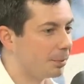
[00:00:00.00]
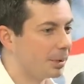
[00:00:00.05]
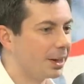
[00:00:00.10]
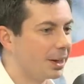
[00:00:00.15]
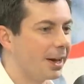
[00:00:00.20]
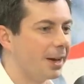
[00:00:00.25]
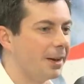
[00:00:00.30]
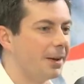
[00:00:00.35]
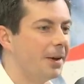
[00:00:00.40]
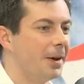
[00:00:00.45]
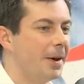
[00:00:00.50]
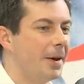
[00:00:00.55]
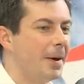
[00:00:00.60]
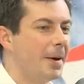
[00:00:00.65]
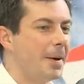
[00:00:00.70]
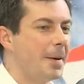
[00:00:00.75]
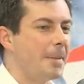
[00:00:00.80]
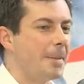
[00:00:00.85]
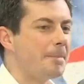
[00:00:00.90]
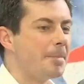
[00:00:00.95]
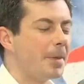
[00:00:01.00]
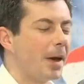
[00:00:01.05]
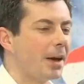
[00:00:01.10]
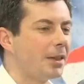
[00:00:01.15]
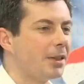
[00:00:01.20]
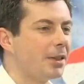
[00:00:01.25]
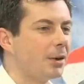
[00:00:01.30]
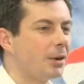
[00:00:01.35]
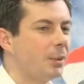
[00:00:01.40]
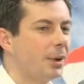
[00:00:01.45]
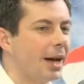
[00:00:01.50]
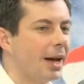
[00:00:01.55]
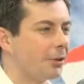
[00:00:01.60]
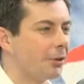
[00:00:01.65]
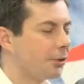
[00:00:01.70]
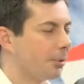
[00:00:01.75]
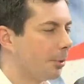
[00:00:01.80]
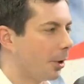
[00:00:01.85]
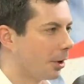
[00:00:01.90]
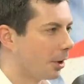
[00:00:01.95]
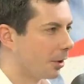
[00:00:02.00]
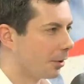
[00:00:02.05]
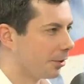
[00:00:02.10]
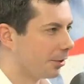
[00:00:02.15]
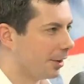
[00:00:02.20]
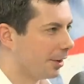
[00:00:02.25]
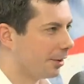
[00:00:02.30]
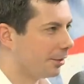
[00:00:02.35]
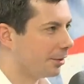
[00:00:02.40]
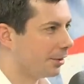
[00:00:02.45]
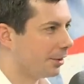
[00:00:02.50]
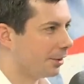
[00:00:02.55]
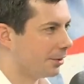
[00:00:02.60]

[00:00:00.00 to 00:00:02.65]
But again, I think we outsmart ourselves